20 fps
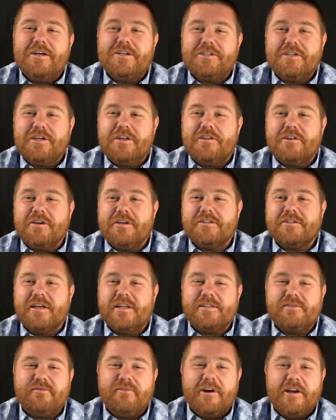she thinks
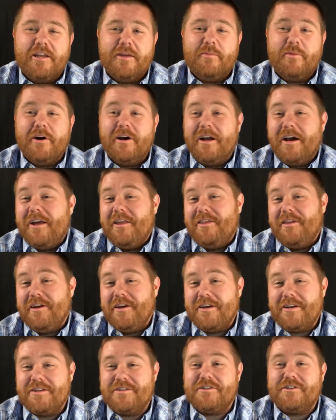that's funny, but I
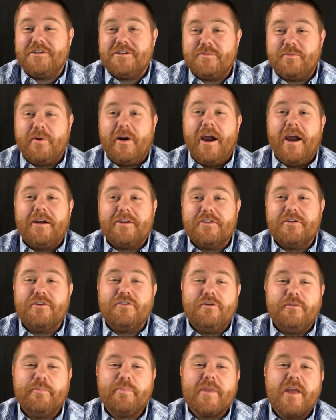think it's just
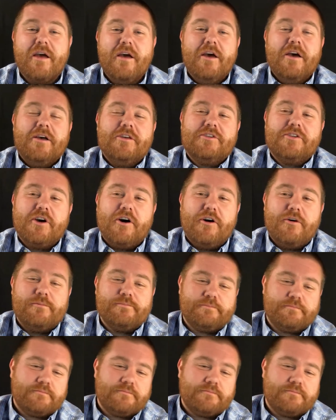practical. So